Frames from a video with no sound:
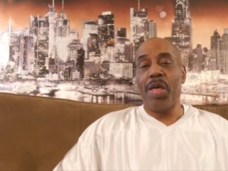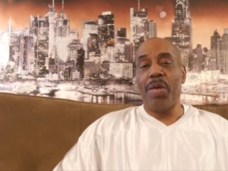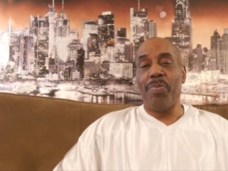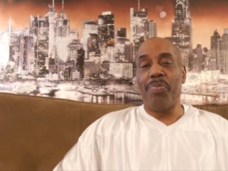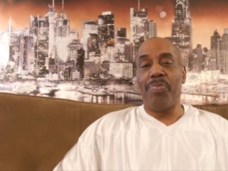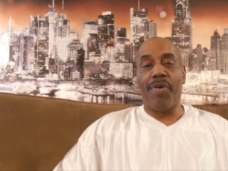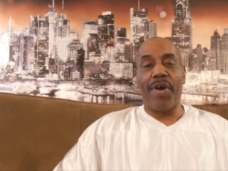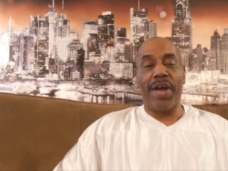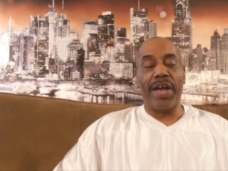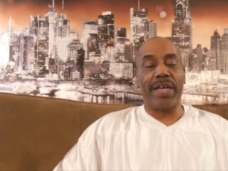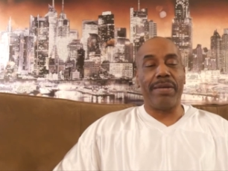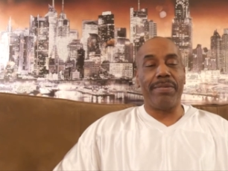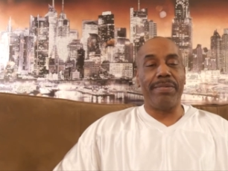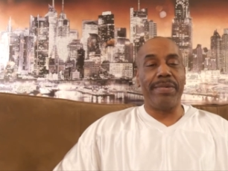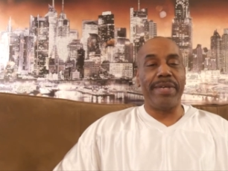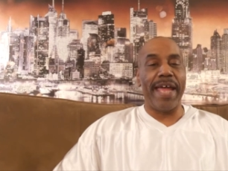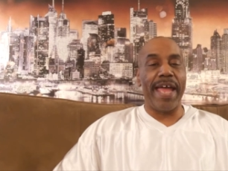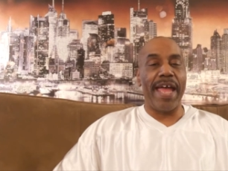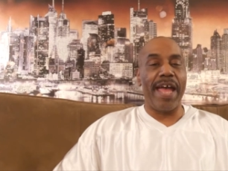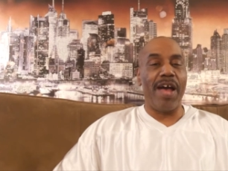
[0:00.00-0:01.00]
break
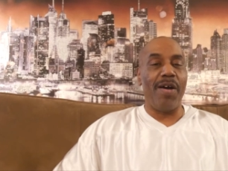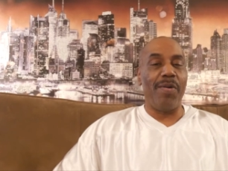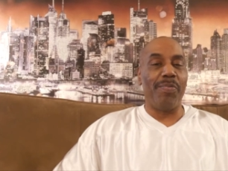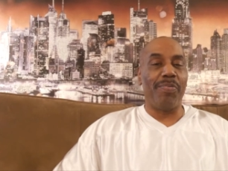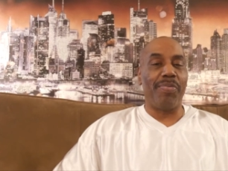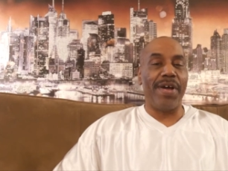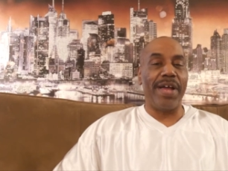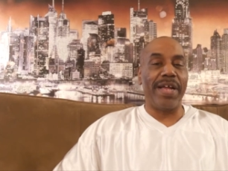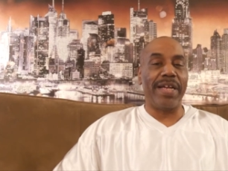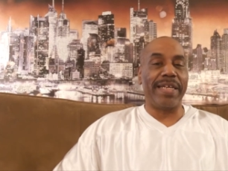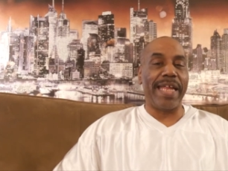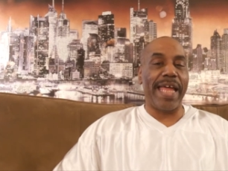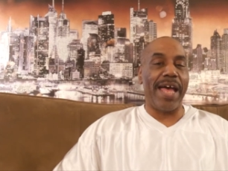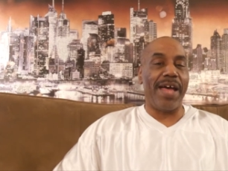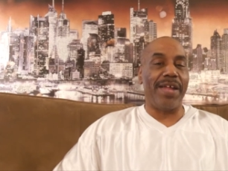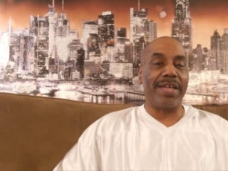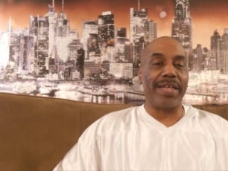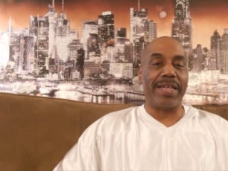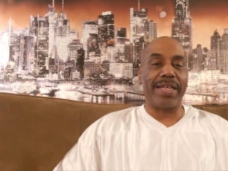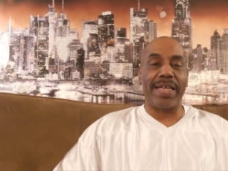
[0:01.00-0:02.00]
down
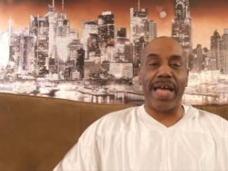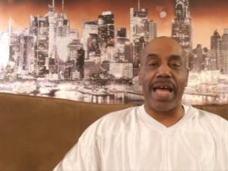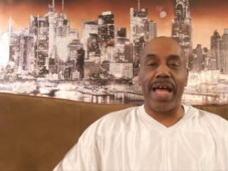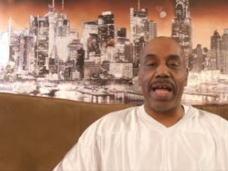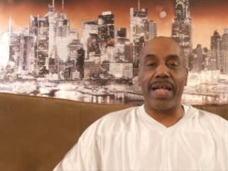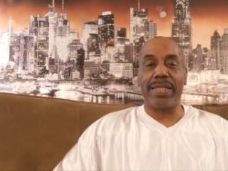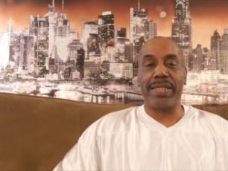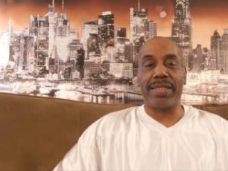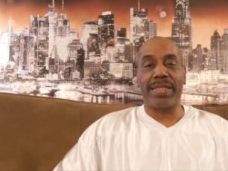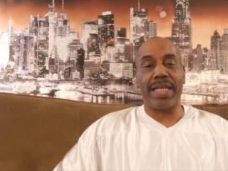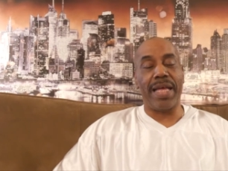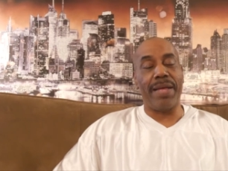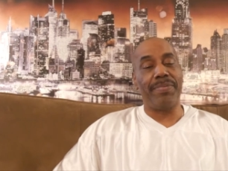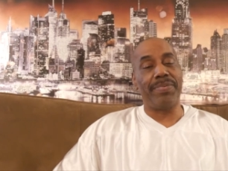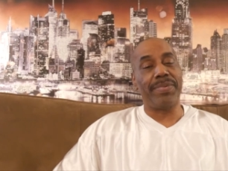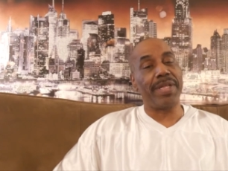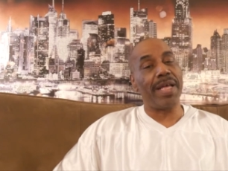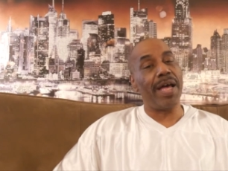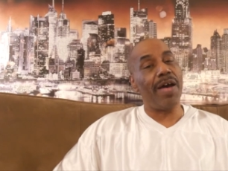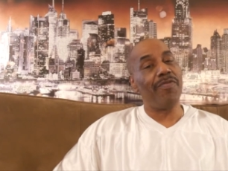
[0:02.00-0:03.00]
the
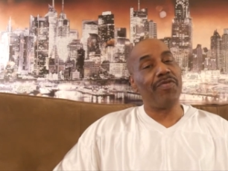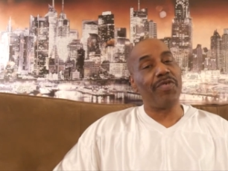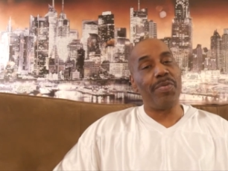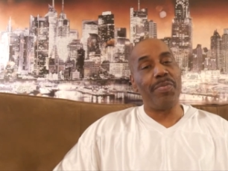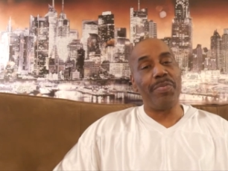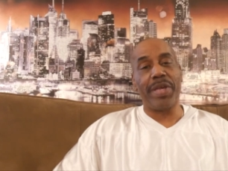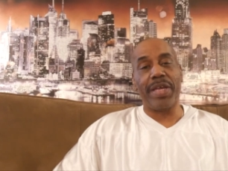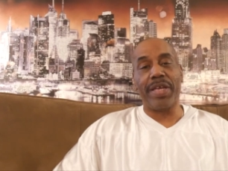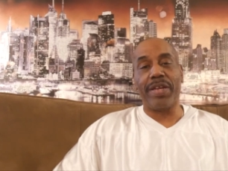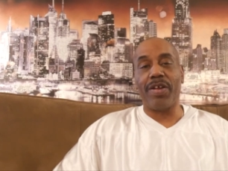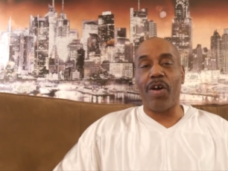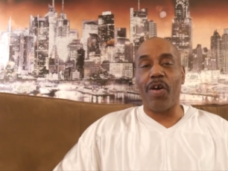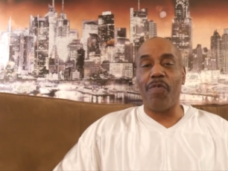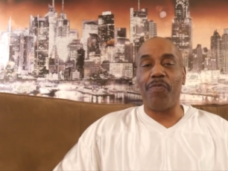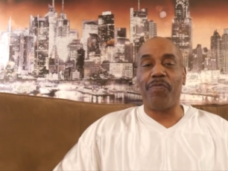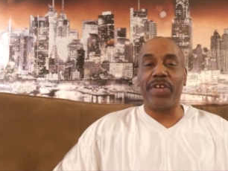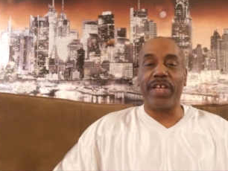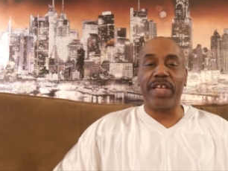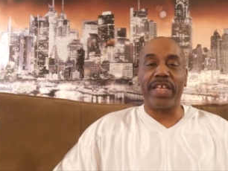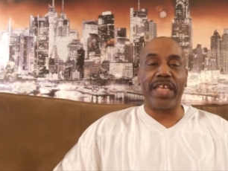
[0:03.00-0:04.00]
concepts of them, and
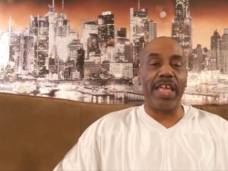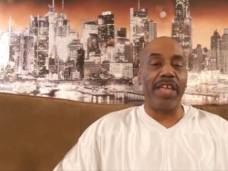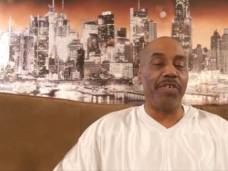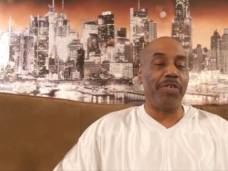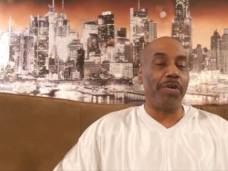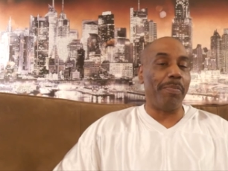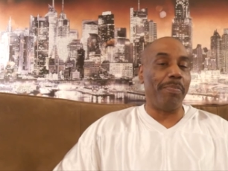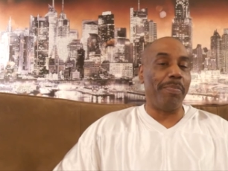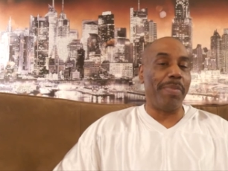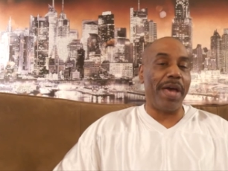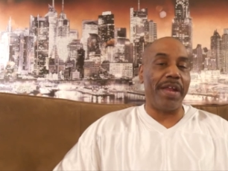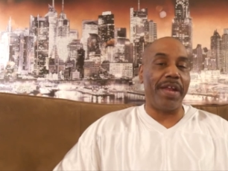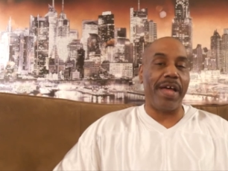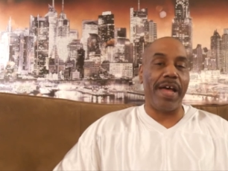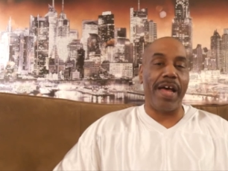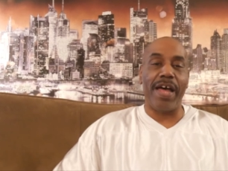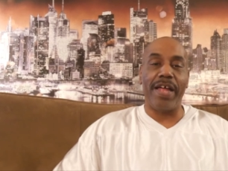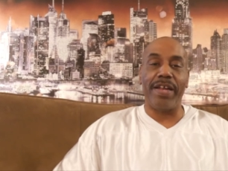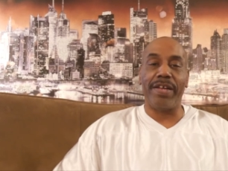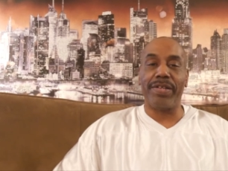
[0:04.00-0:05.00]
hopefully give you a better
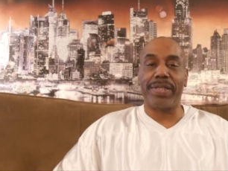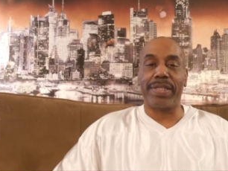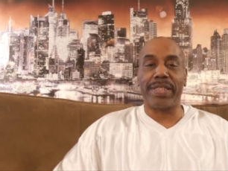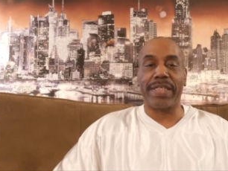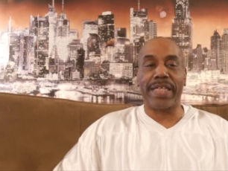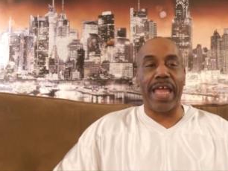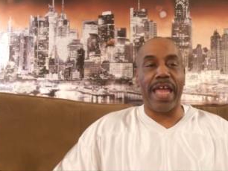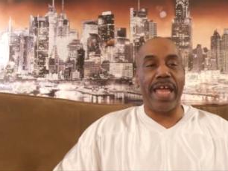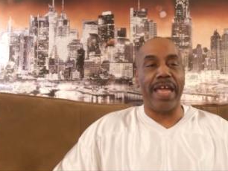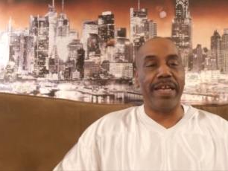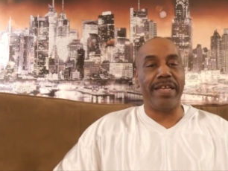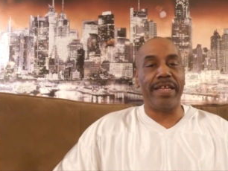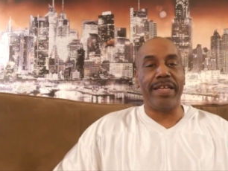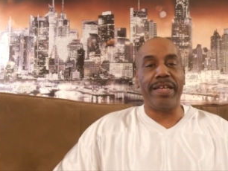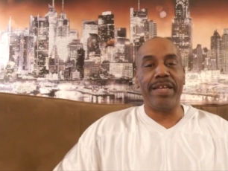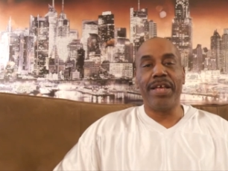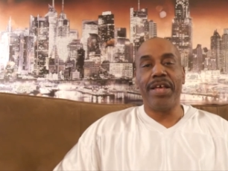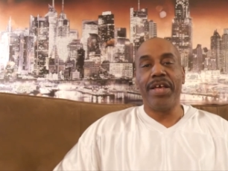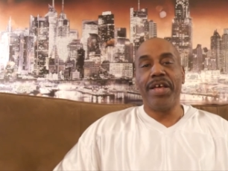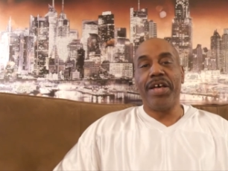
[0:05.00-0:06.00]
understanding